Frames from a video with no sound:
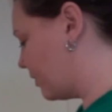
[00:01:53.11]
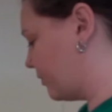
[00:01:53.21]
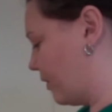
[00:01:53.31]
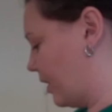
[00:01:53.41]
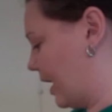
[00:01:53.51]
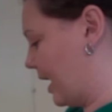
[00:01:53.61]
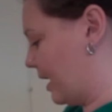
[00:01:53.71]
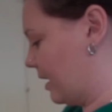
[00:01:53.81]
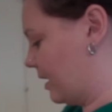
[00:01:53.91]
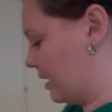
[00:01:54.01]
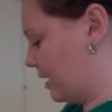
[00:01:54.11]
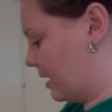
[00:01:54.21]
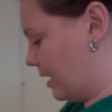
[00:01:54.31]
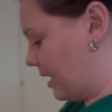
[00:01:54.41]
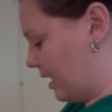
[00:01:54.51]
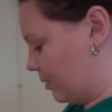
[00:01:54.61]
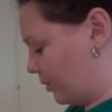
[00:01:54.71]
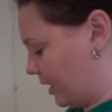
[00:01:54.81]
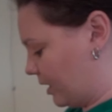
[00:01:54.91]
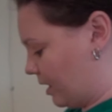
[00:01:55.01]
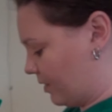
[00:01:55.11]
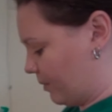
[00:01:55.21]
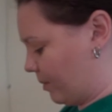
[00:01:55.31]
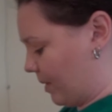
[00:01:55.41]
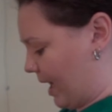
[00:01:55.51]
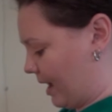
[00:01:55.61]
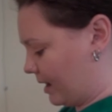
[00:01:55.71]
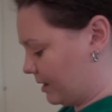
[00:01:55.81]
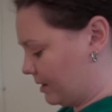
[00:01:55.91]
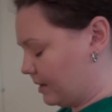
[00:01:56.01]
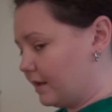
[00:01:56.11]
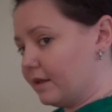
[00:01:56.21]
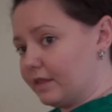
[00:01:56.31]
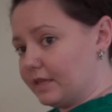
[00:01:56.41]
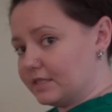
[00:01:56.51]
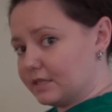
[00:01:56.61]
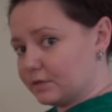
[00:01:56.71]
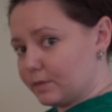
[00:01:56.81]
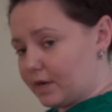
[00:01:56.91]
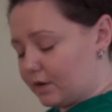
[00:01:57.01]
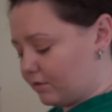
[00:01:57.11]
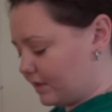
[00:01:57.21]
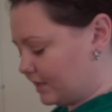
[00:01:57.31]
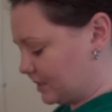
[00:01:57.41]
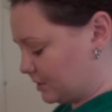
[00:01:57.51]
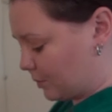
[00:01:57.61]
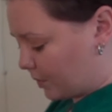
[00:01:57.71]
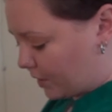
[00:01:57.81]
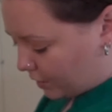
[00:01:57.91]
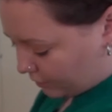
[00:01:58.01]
forehead and bring it all the way back. The easiest way to do this is to put your